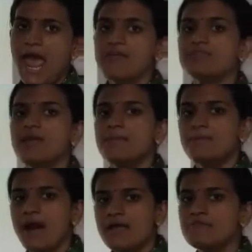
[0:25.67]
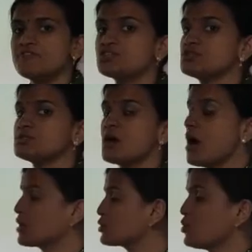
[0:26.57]
And the empire which is
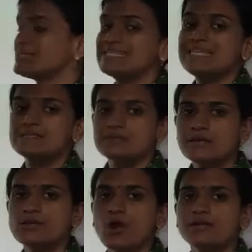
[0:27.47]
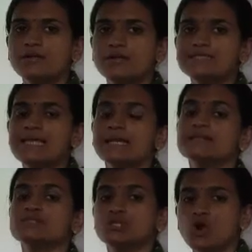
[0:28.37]
across these 3 continents,
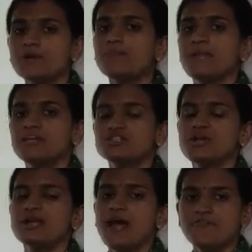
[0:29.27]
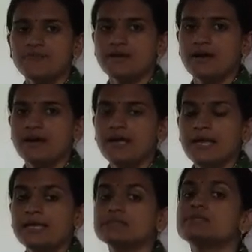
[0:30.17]
that is Europe, Asia and Africa,
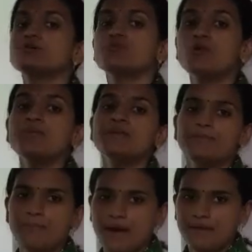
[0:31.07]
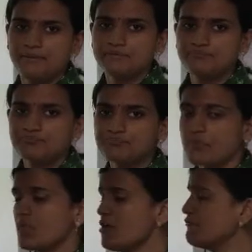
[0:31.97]
is the Roman Empire.
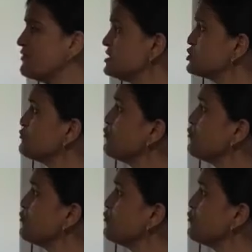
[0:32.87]
First